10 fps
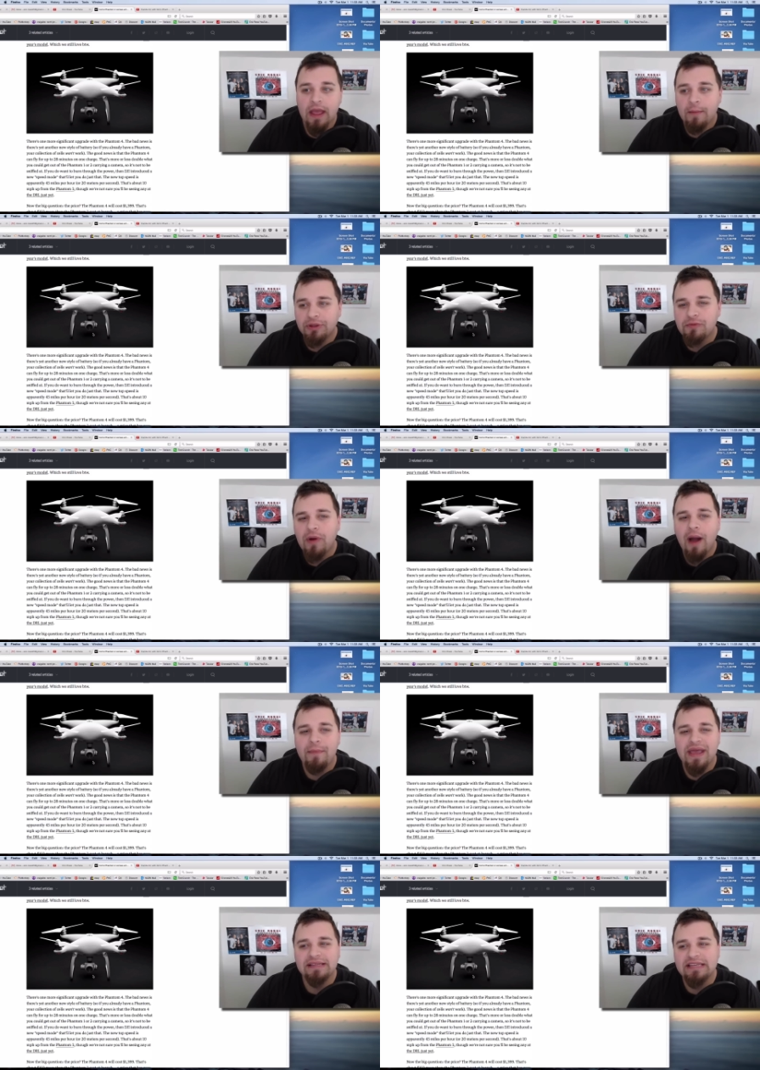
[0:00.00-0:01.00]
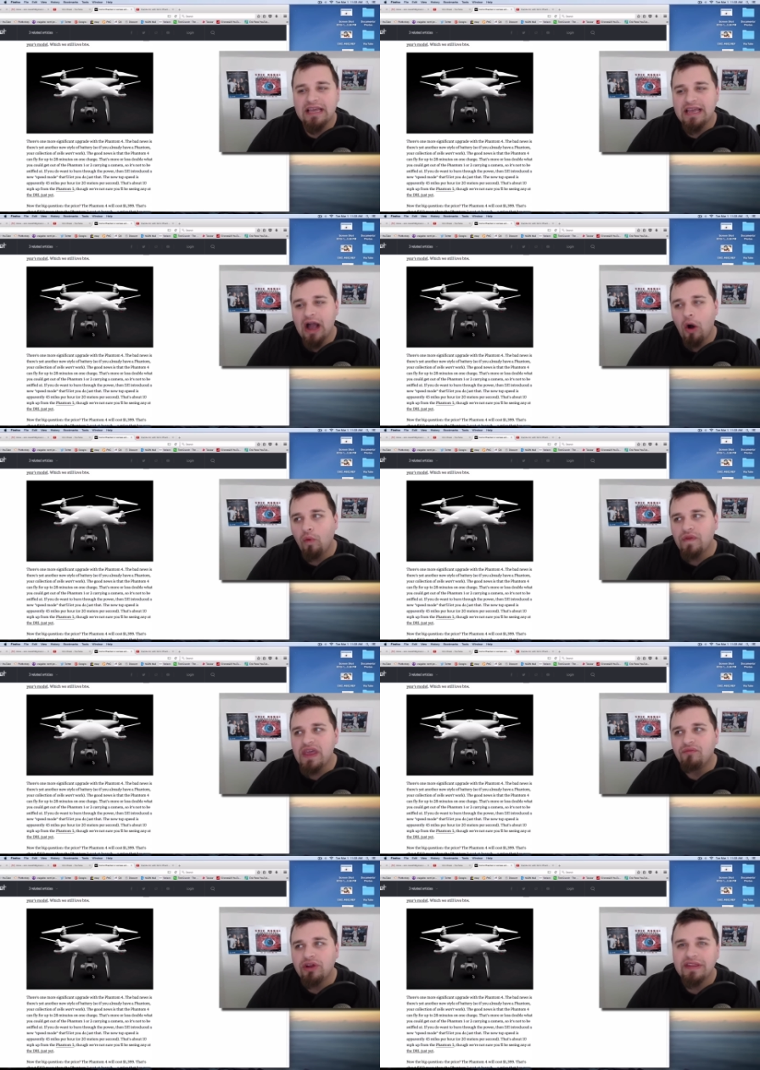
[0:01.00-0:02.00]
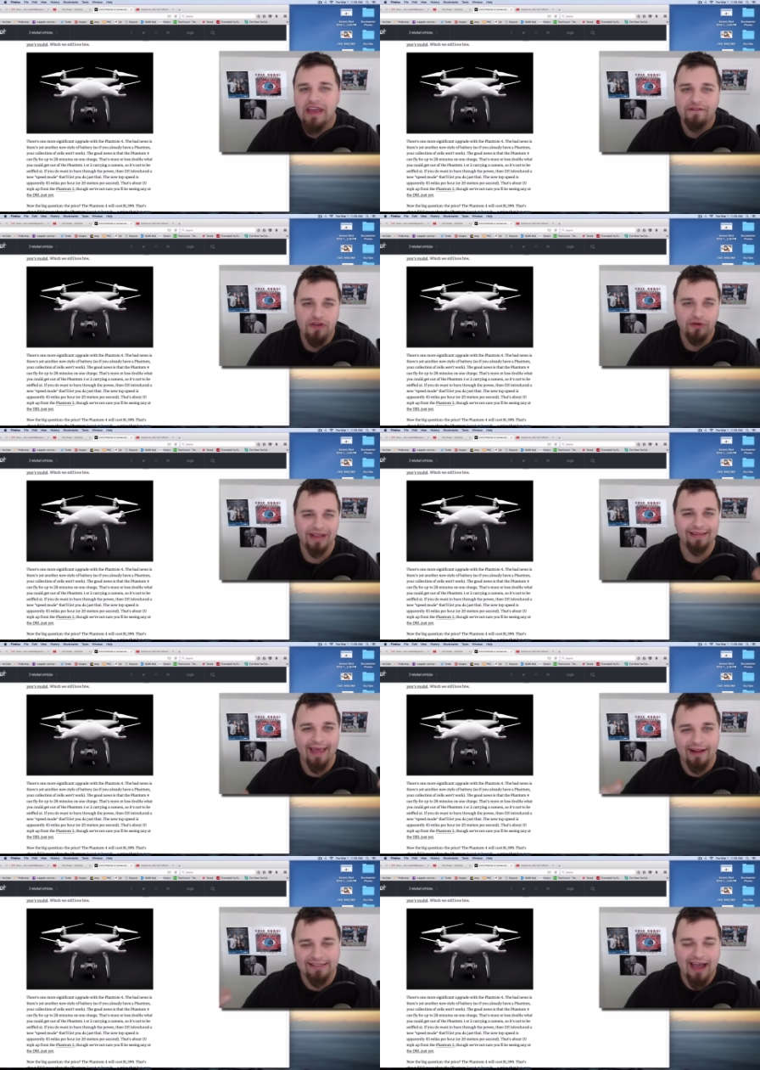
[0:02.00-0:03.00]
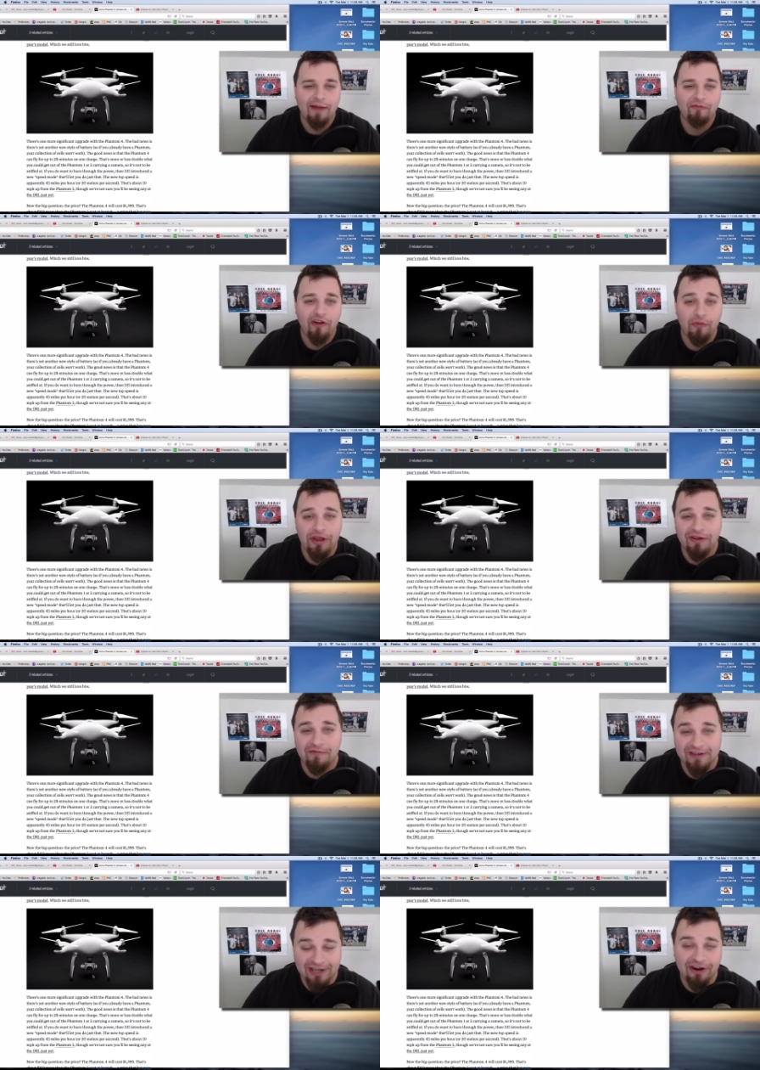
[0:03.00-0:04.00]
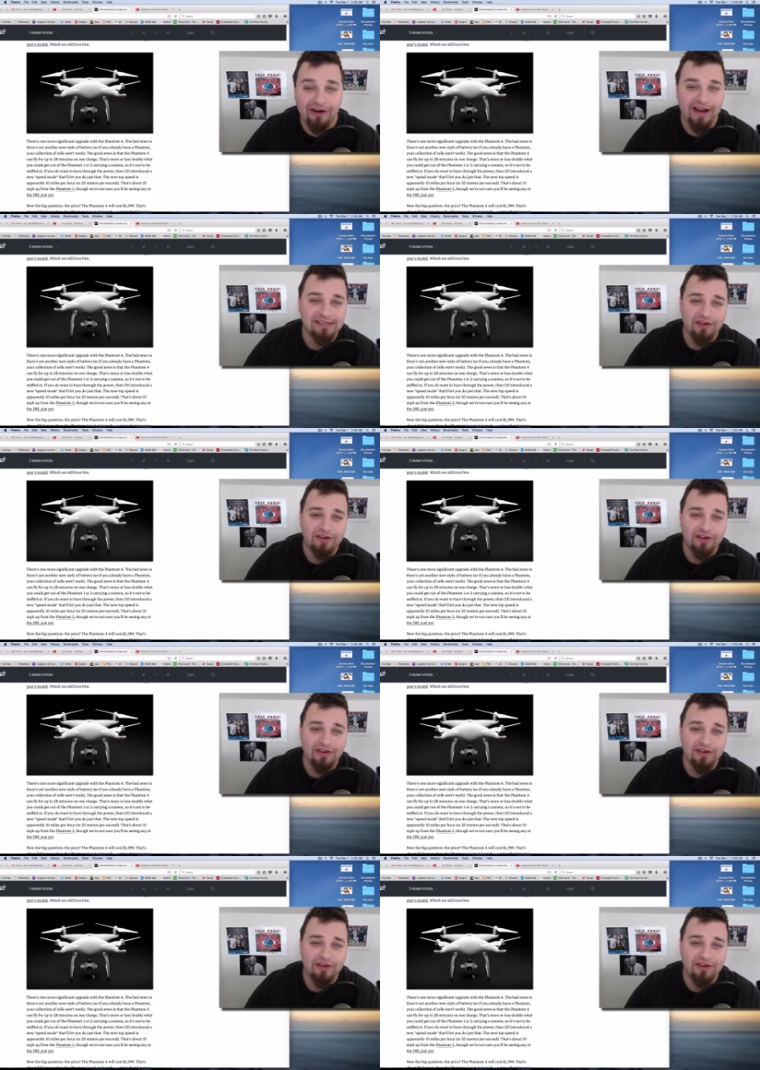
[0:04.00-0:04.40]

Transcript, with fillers: But the problem is, only really if you're in that time frame where you can return it.